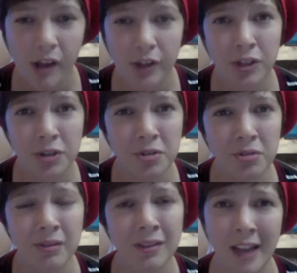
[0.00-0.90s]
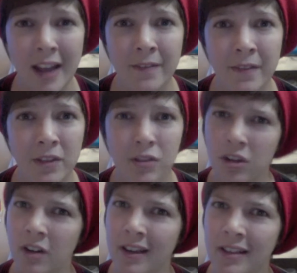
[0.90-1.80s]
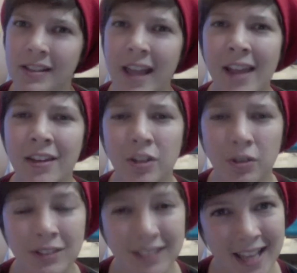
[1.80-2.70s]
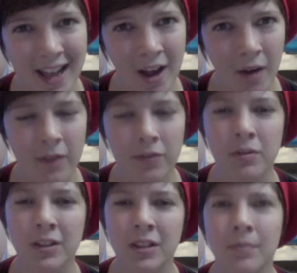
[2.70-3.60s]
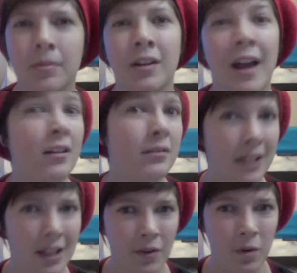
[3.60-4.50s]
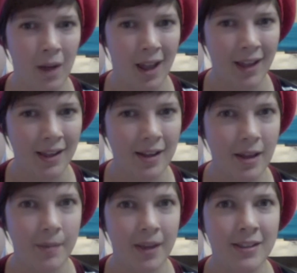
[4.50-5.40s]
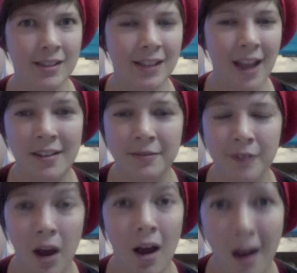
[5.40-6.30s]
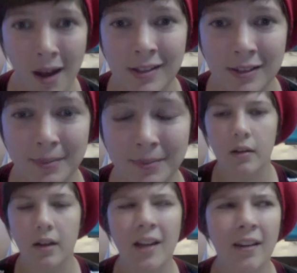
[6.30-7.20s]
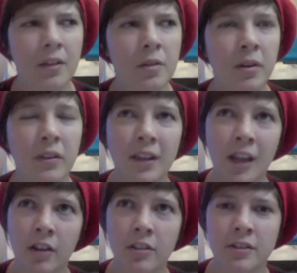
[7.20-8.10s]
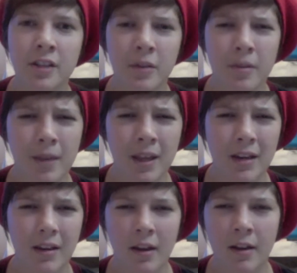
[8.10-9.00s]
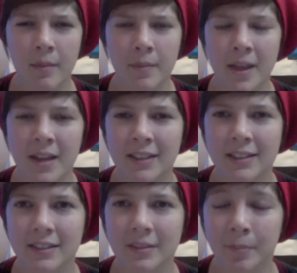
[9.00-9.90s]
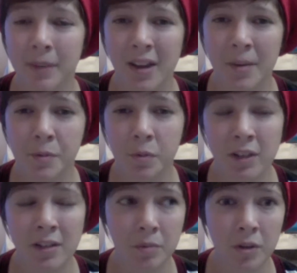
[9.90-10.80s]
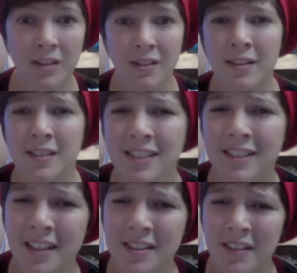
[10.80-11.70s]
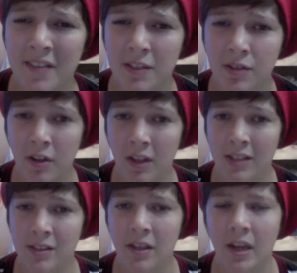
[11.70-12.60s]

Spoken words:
to the life of the circus. And you'll see how if you read the book. I don't want to give it away because it's kind of awesome. Another one of the characters that we meet that becomes really important to the success of this circus